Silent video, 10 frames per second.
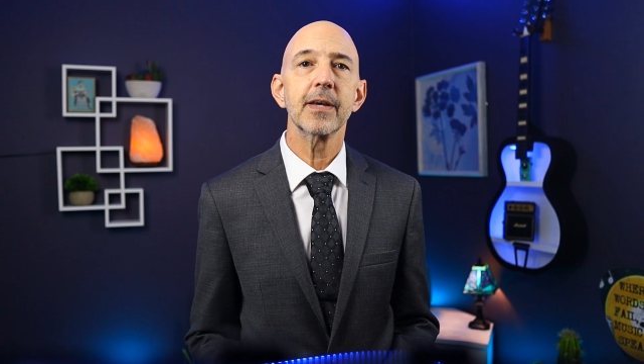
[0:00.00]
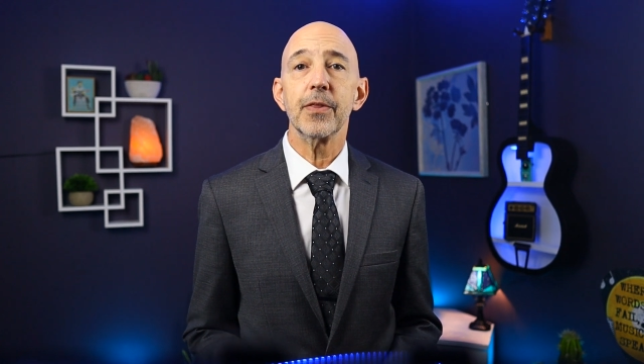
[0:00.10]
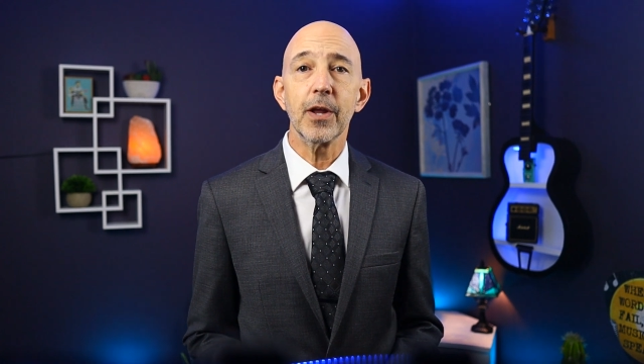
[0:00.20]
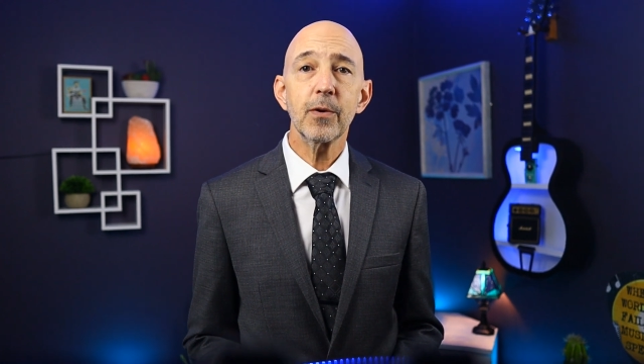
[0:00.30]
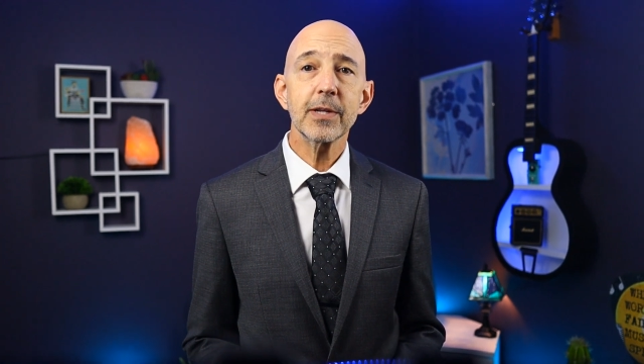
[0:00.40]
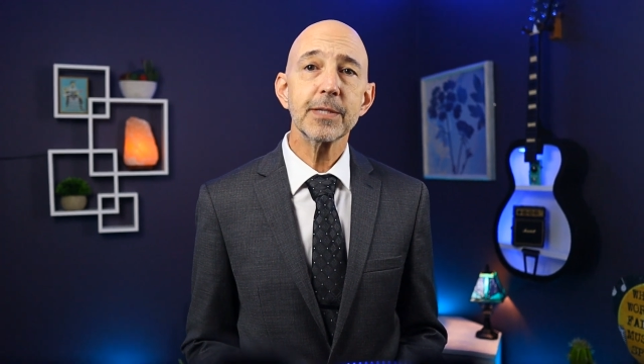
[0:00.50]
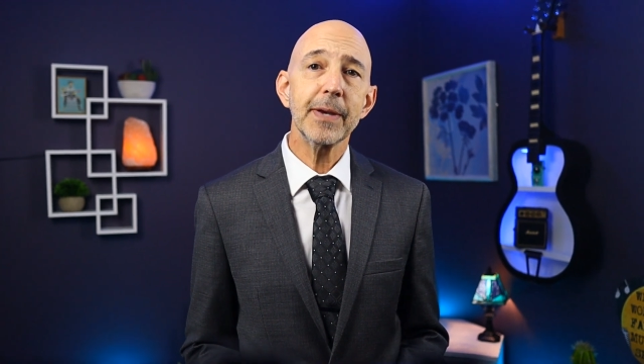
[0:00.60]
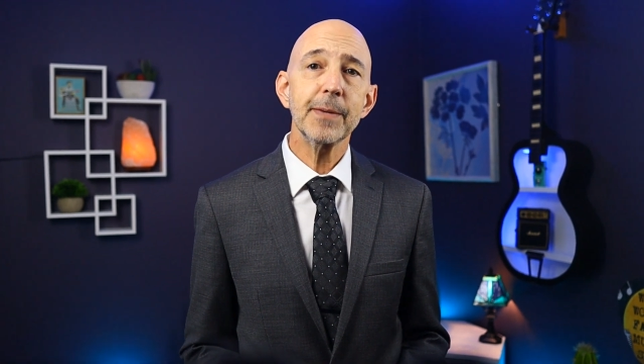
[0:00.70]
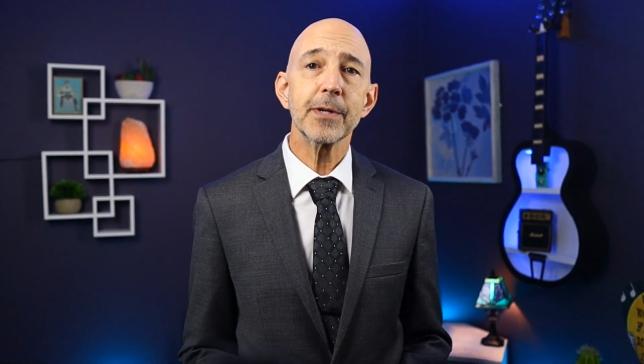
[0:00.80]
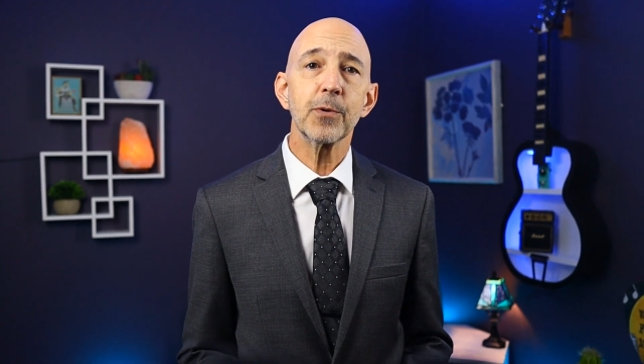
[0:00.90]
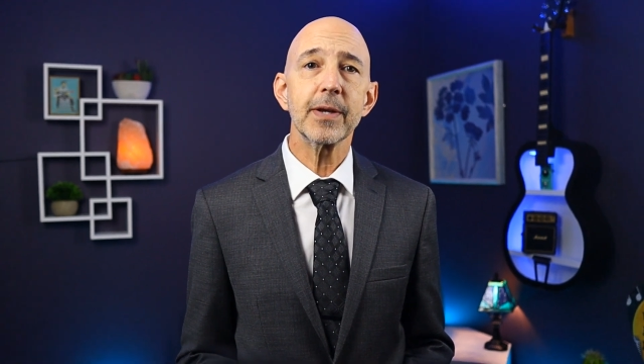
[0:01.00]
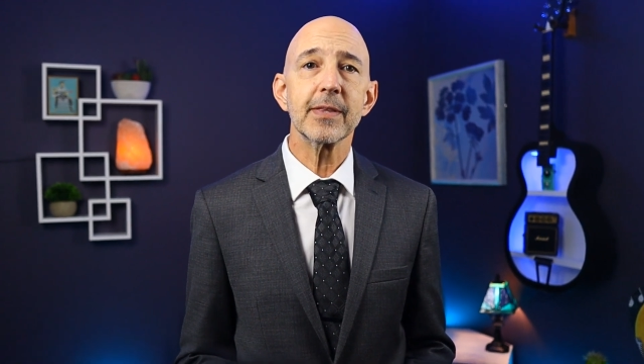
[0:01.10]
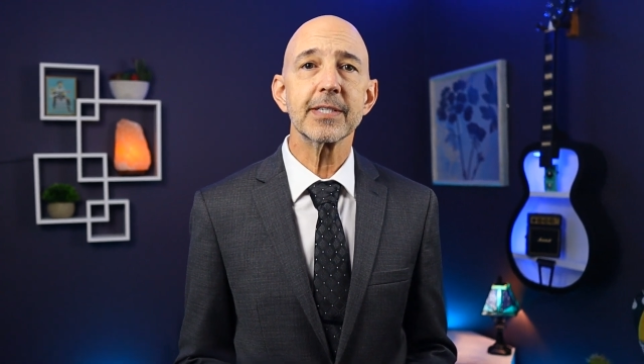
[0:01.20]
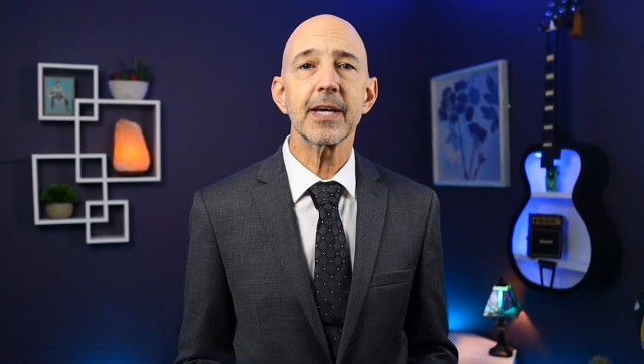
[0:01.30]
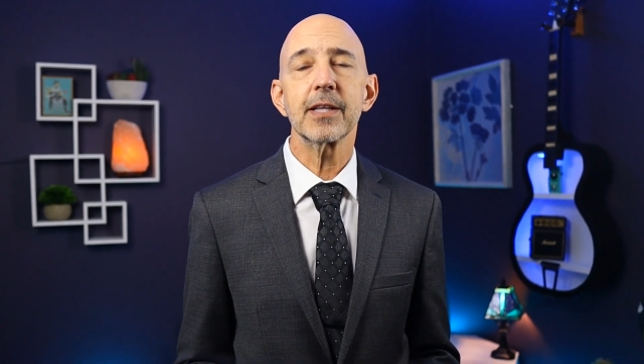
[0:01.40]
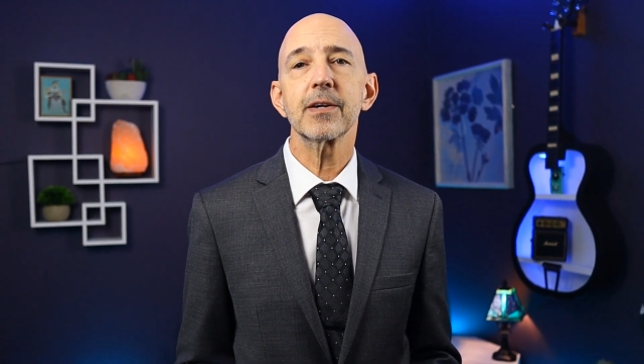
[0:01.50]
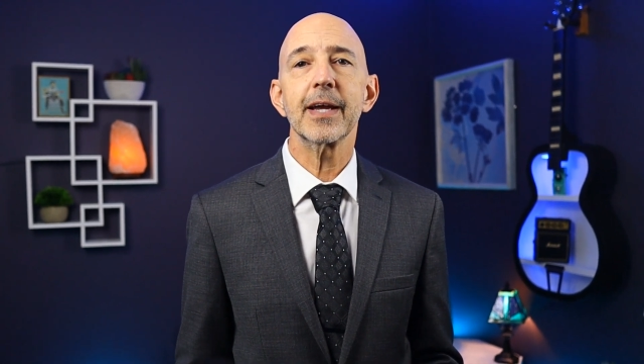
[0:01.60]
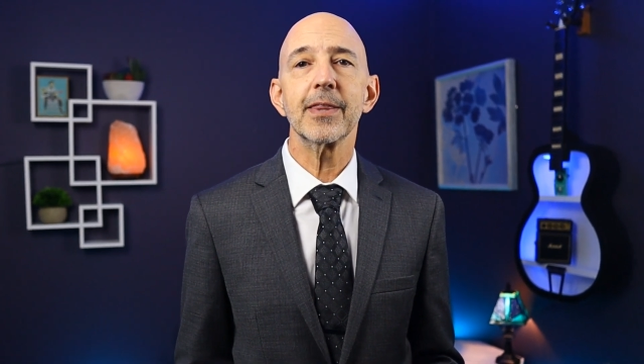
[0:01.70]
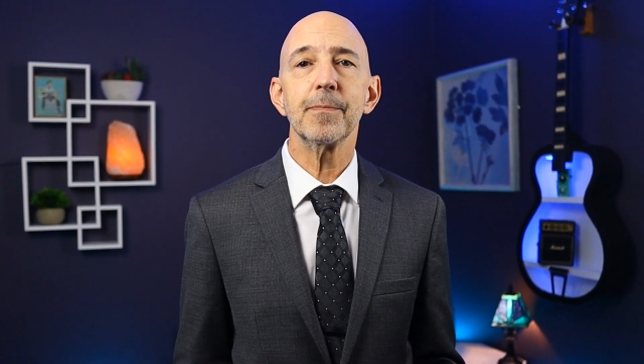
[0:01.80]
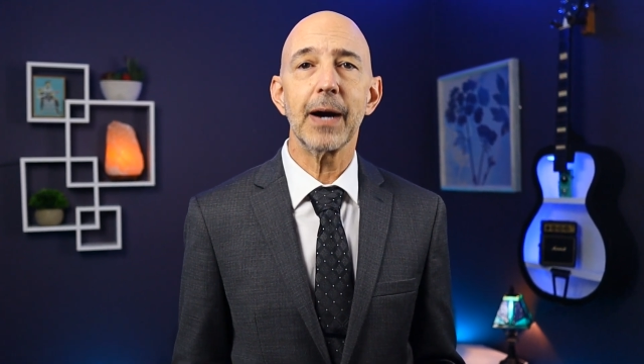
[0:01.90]
The note is made between the seller
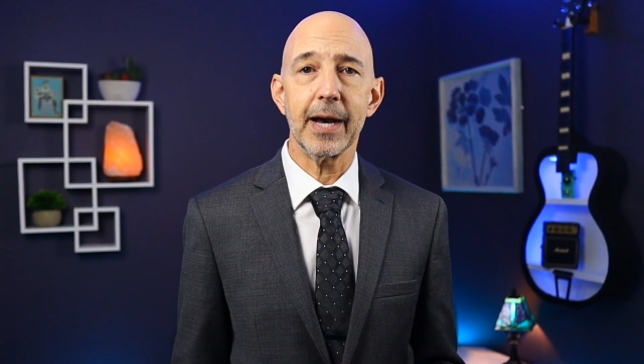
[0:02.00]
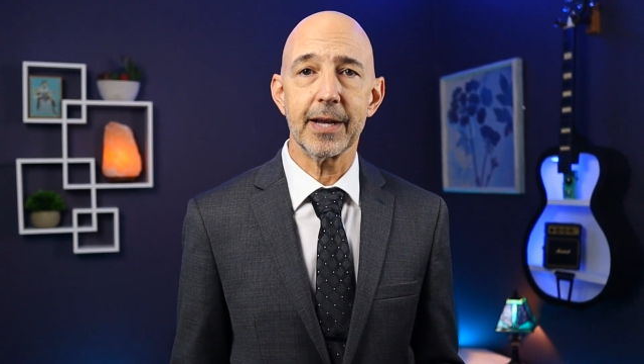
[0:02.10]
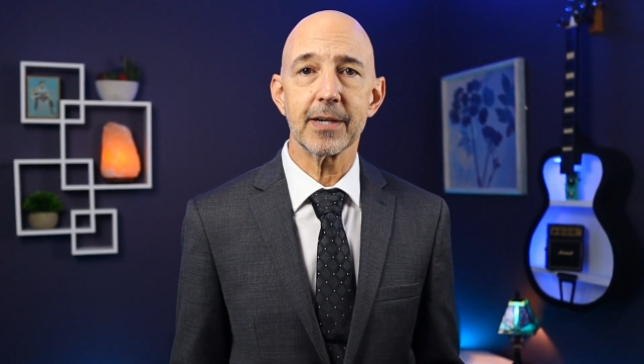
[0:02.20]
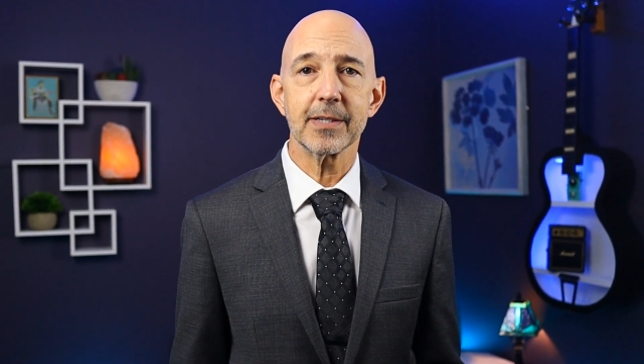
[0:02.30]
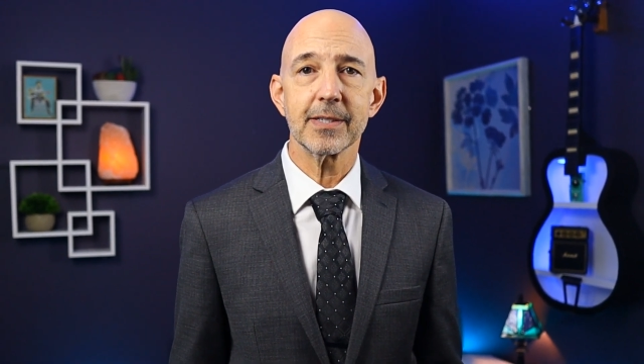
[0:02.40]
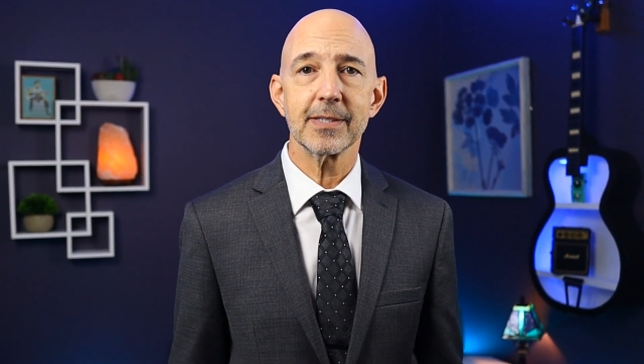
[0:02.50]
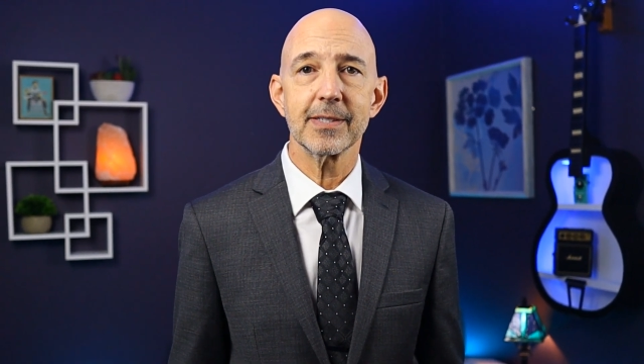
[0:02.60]
and the buyer.